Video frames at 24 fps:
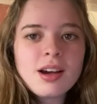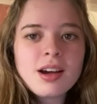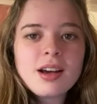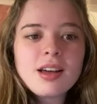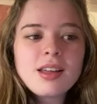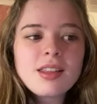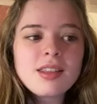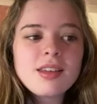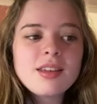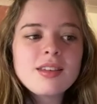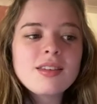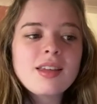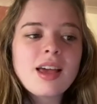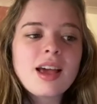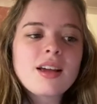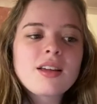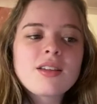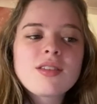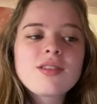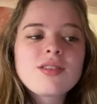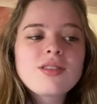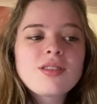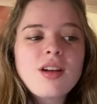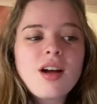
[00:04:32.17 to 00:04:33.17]
This
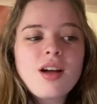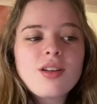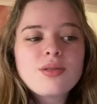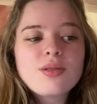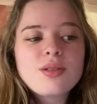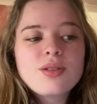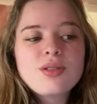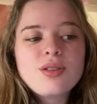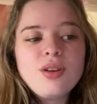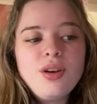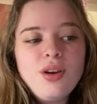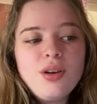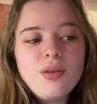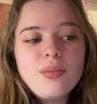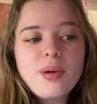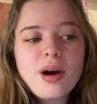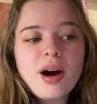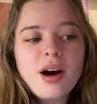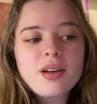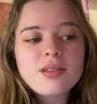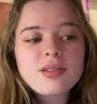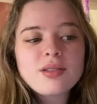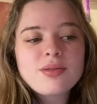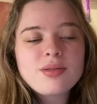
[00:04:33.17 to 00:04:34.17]
section starts with 2
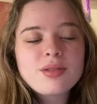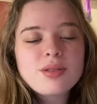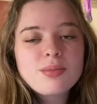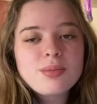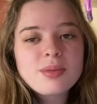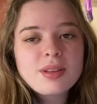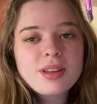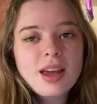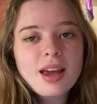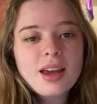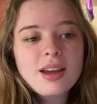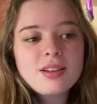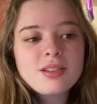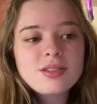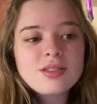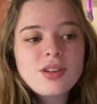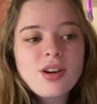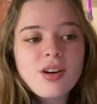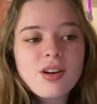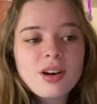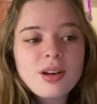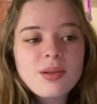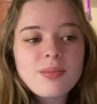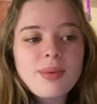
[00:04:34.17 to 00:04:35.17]
bars of sustained
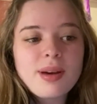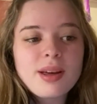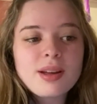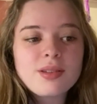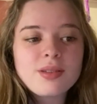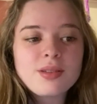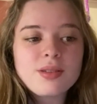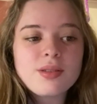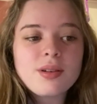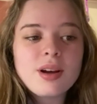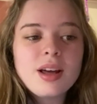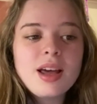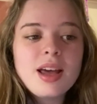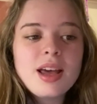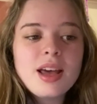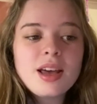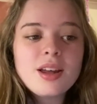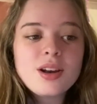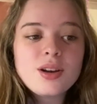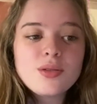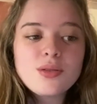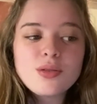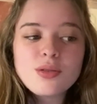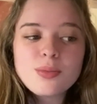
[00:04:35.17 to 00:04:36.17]
tonic pedal
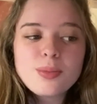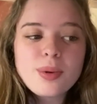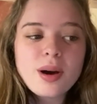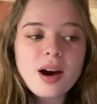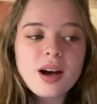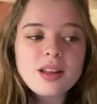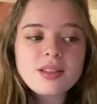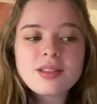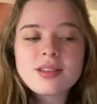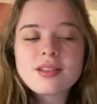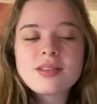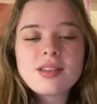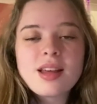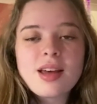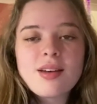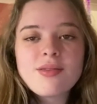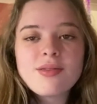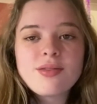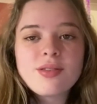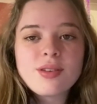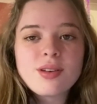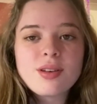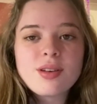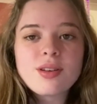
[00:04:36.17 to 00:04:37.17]
in all parts except
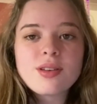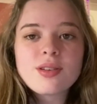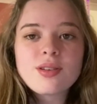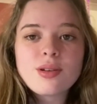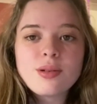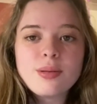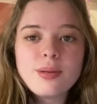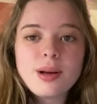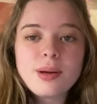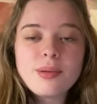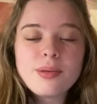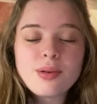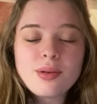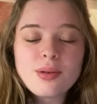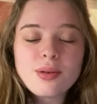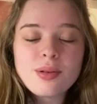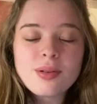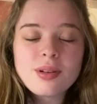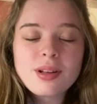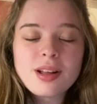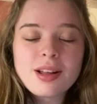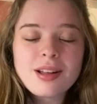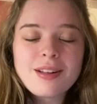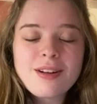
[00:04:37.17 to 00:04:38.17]
for
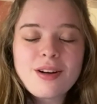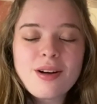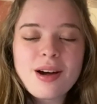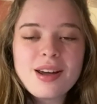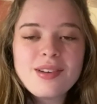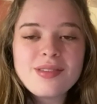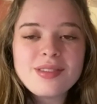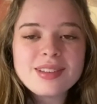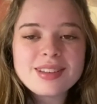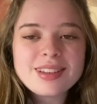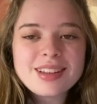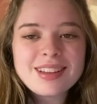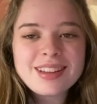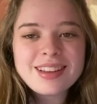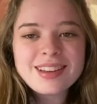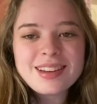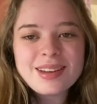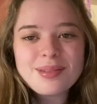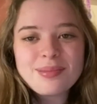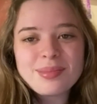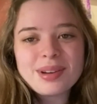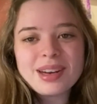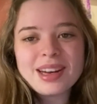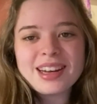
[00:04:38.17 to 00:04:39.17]
quavers in the
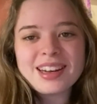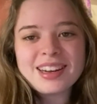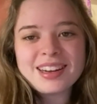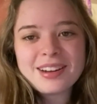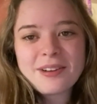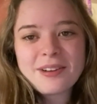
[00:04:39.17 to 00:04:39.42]
symphony.